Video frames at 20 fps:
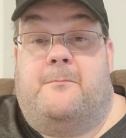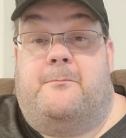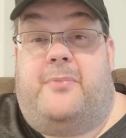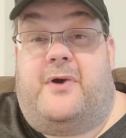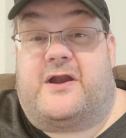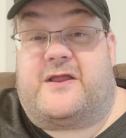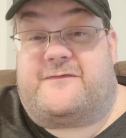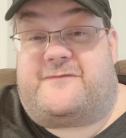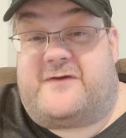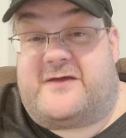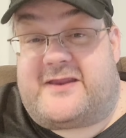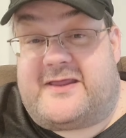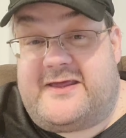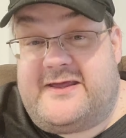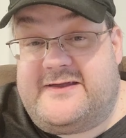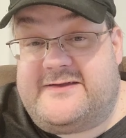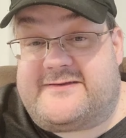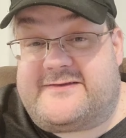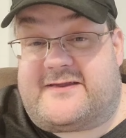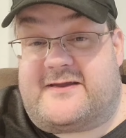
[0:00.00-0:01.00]
But if it
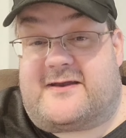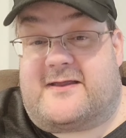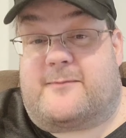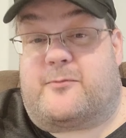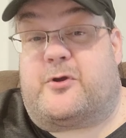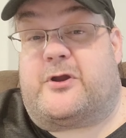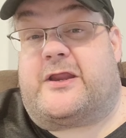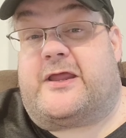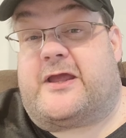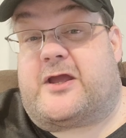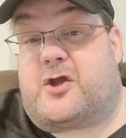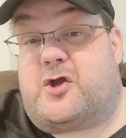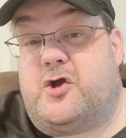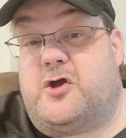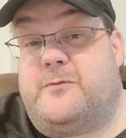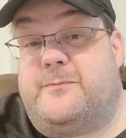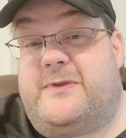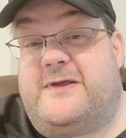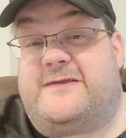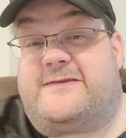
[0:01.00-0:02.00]
is deliberate, it
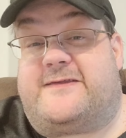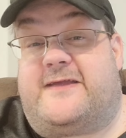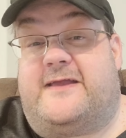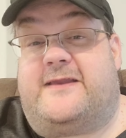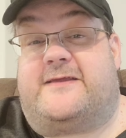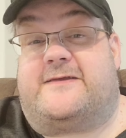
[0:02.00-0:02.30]
could be seen